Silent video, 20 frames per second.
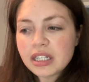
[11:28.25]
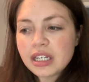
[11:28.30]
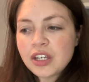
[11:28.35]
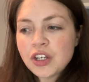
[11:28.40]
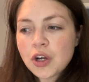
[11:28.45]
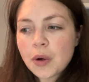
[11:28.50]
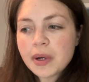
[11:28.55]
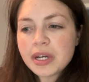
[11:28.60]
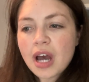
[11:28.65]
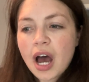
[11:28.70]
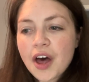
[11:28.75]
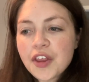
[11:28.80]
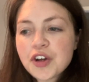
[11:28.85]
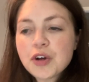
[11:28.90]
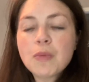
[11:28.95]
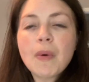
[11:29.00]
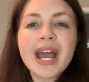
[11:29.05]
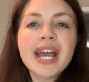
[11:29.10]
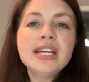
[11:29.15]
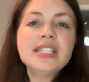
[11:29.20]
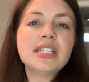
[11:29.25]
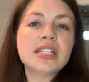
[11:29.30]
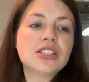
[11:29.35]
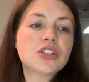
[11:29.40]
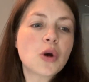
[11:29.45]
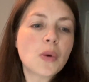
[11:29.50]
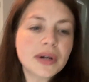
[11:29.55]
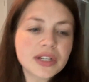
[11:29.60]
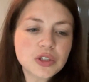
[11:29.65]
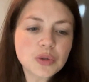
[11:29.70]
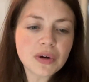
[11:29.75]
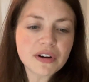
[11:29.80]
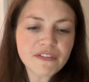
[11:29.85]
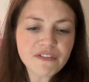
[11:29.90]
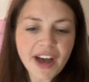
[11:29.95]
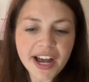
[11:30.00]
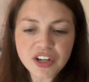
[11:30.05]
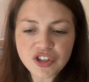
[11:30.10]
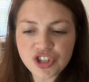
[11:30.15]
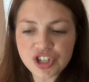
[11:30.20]
you know, in other ways it's going to
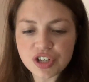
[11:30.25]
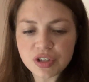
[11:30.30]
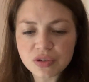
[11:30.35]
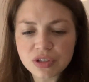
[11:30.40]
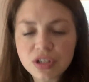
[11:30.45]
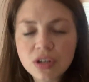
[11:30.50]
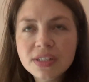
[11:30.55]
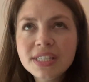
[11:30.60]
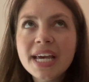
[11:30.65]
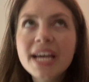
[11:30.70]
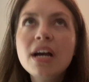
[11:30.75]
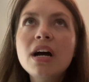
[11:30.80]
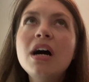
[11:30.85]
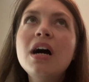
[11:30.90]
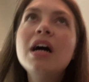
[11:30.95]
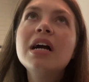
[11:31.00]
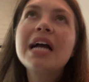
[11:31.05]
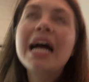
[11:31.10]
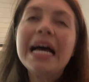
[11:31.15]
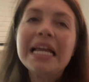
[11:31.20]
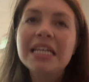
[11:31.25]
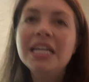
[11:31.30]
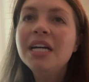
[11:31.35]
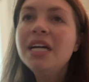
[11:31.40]
affect you. So it's like, oh God,